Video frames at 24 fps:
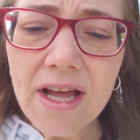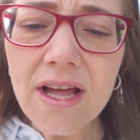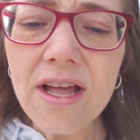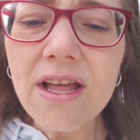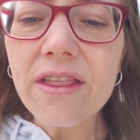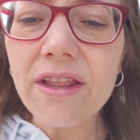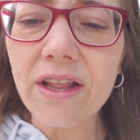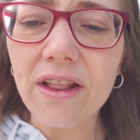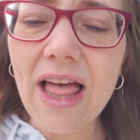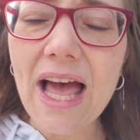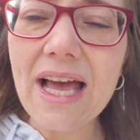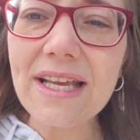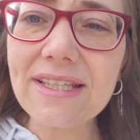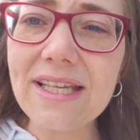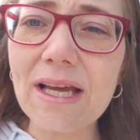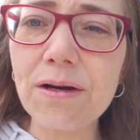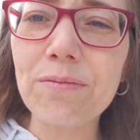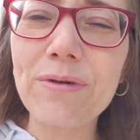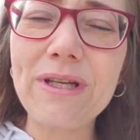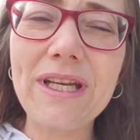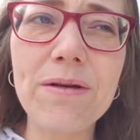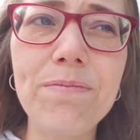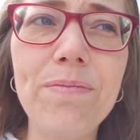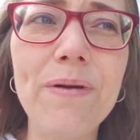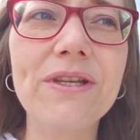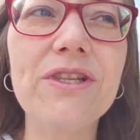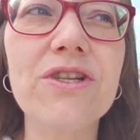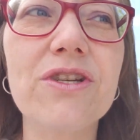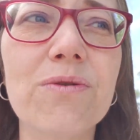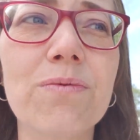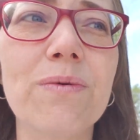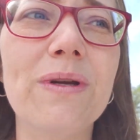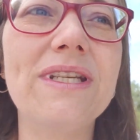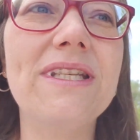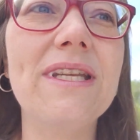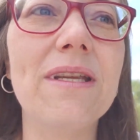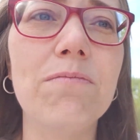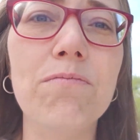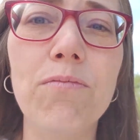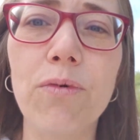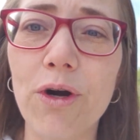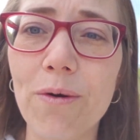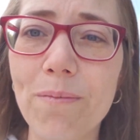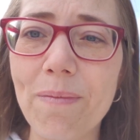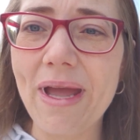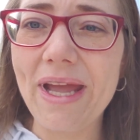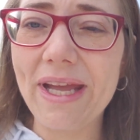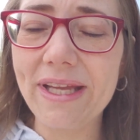The last time we did pictures, we did
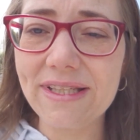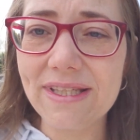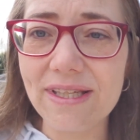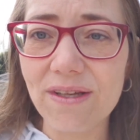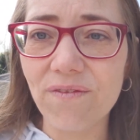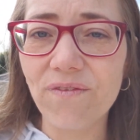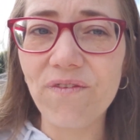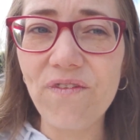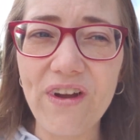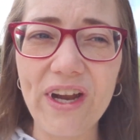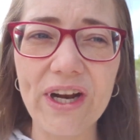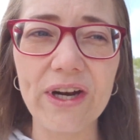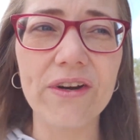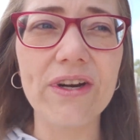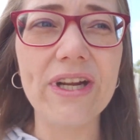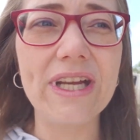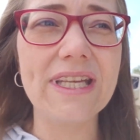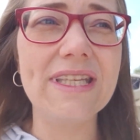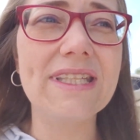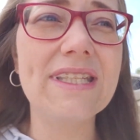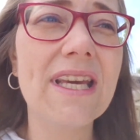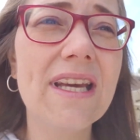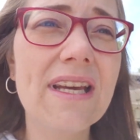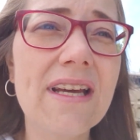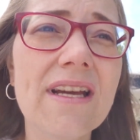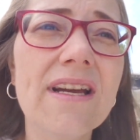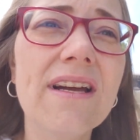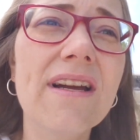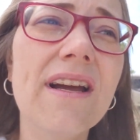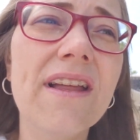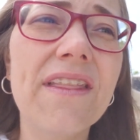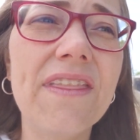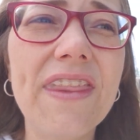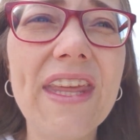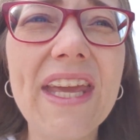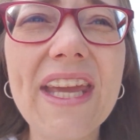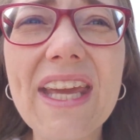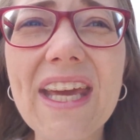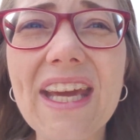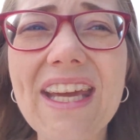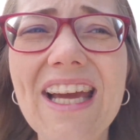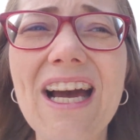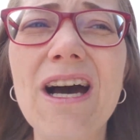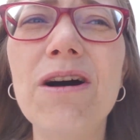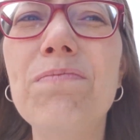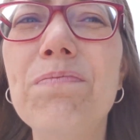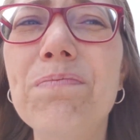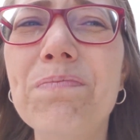mermaids and fairies. I think a
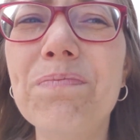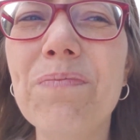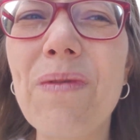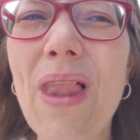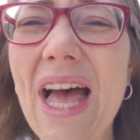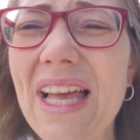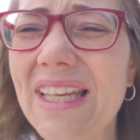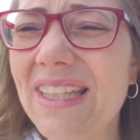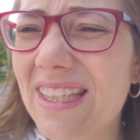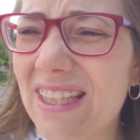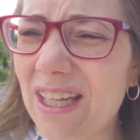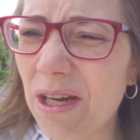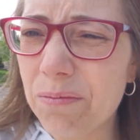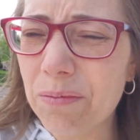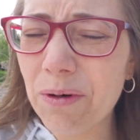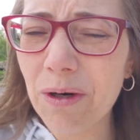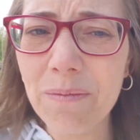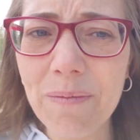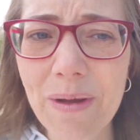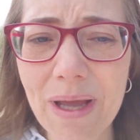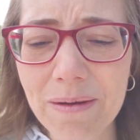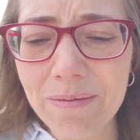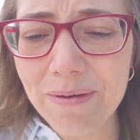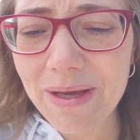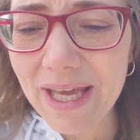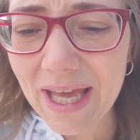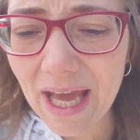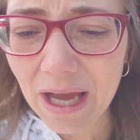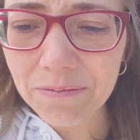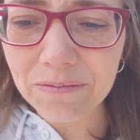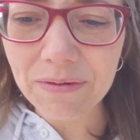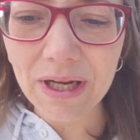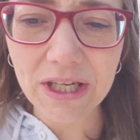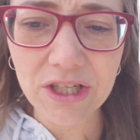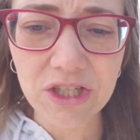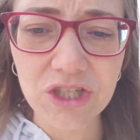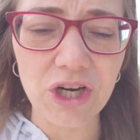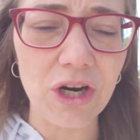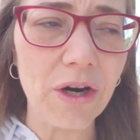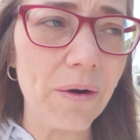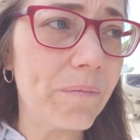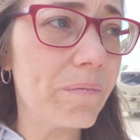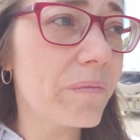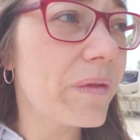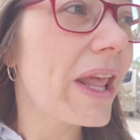couple last summer maybe, I'm not sure.